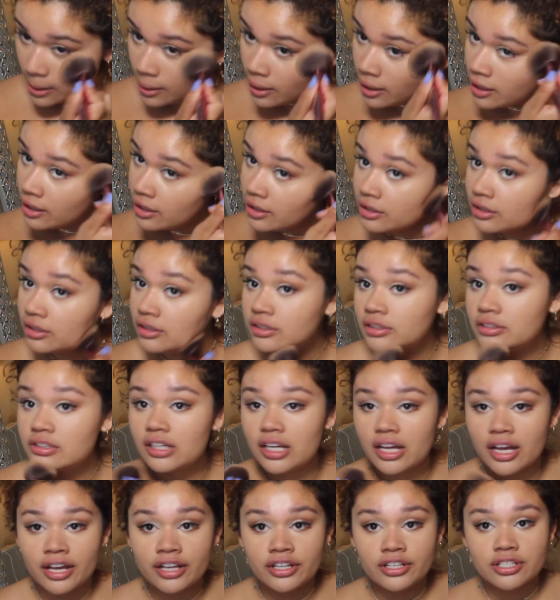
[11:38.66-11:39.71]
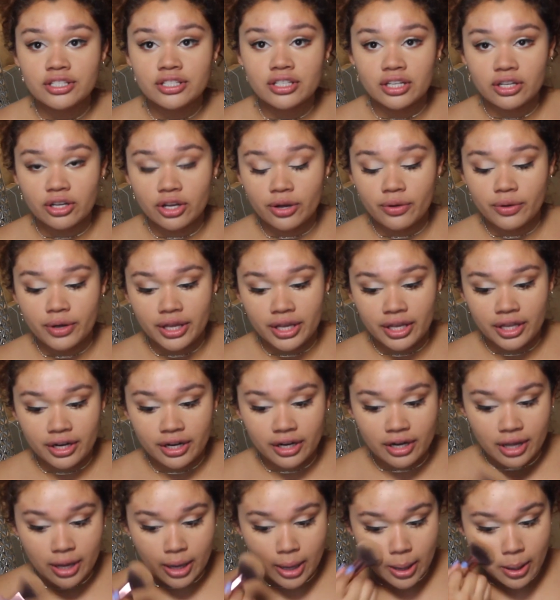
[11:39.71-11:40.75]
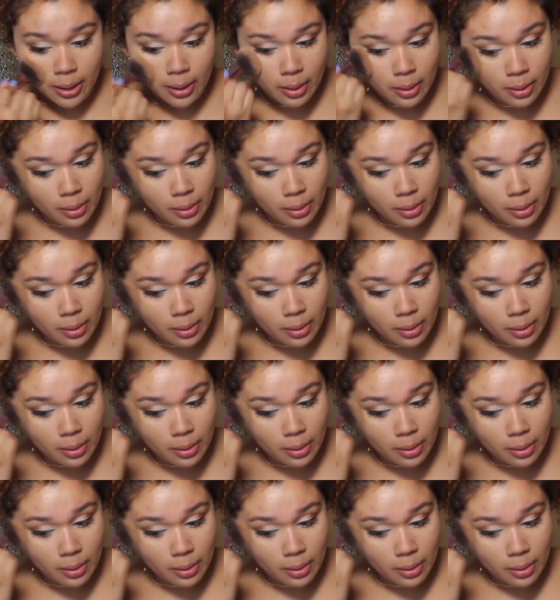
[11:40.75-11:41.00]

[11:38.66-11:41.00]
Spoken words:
And I just go in and I